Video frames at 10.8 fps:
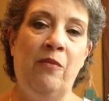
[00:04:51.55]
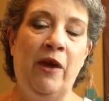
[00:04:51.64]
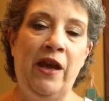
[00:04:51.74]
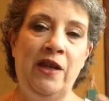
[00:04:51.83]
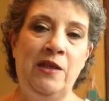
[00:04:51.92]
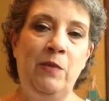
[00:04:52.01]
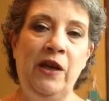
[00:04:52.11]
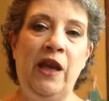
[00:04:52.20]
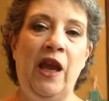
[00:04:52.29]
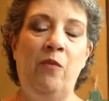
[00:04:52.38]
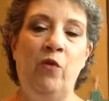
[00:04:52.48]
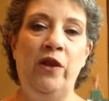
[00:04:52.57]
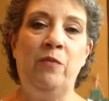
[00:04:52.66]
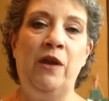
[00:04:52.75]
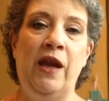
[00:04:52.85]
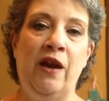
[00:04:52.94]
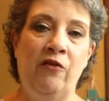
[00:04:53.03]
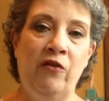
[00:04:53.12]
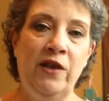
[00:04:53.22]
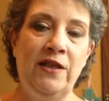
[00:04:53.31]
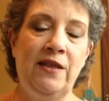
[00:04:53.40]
My husband came with me every